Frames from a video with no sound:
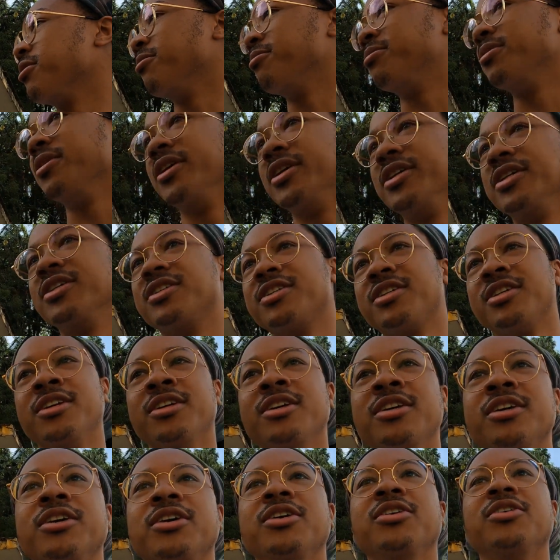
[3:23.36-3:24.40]
complaints
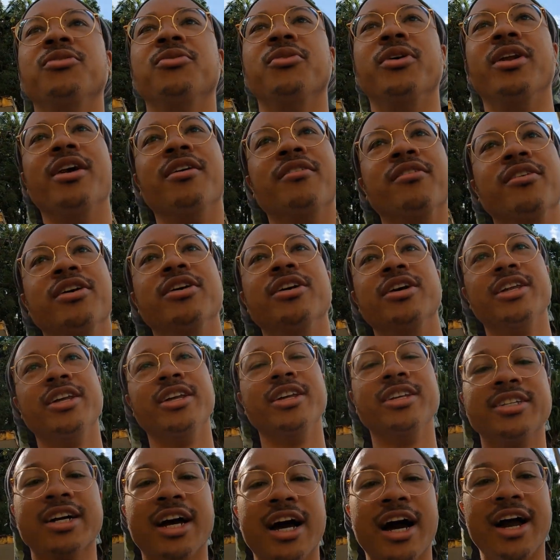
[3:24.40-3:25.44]
whenever it
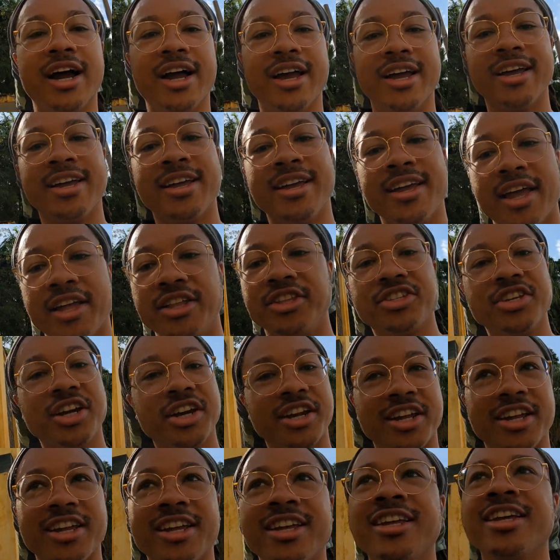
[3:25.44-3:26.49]
is hot and
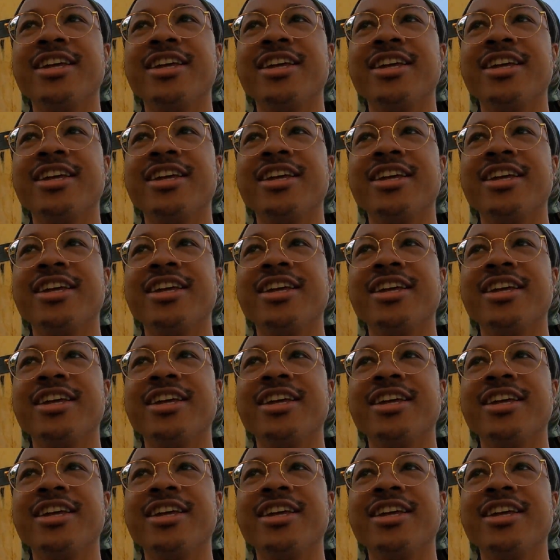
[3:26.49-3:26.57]
sunny,